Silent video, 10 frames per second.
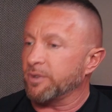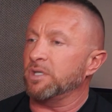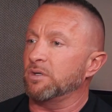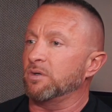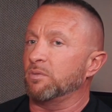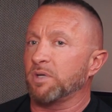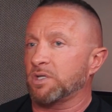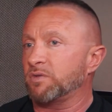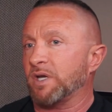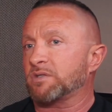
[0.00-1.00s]
you,
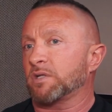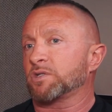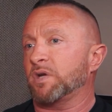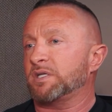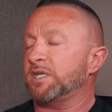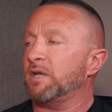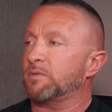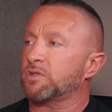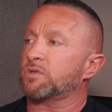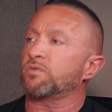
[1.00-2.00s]
because you've got such a great team,
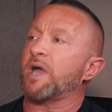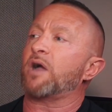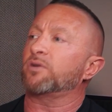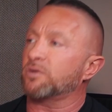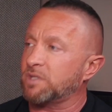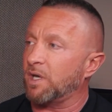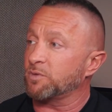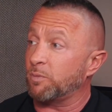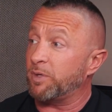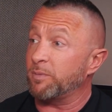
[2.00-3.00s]
to surround yourselves
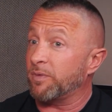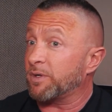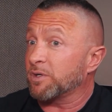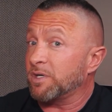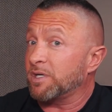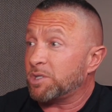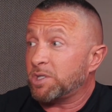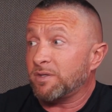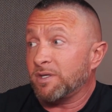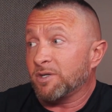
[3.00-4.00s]
with people that are good at
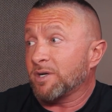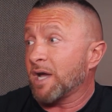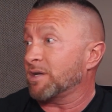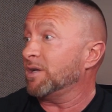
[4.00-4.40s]
shit that you're not